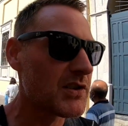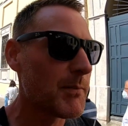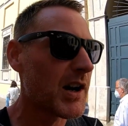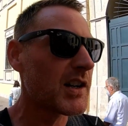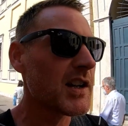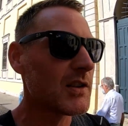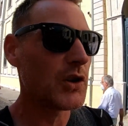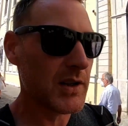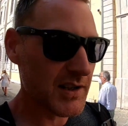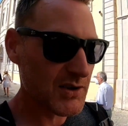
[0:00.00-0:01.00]
The market
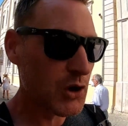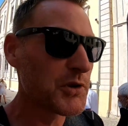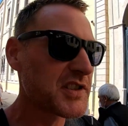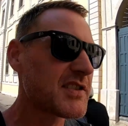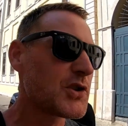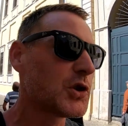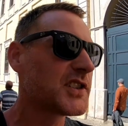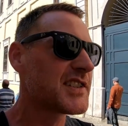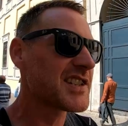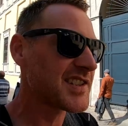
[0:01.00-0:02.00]
is almost as
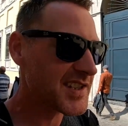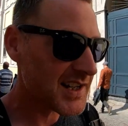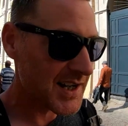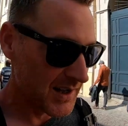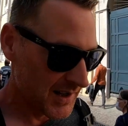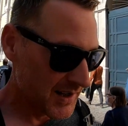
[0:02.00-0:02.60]
old as the city.